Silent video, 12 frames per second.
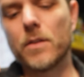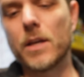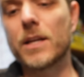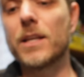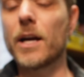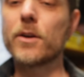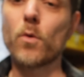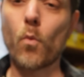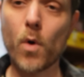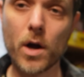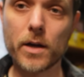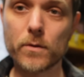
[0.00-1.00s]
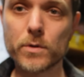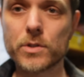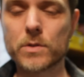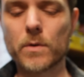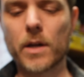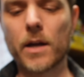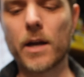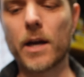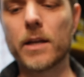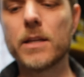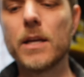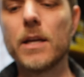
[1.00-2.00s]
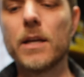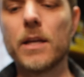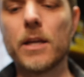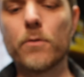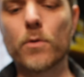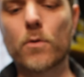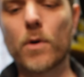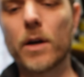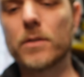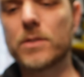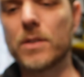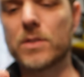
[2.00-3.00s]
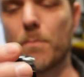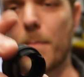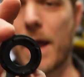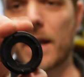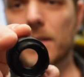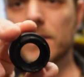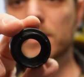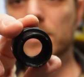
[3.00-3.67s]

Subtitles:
The Igniter 1, which is what I had, it requires this magnet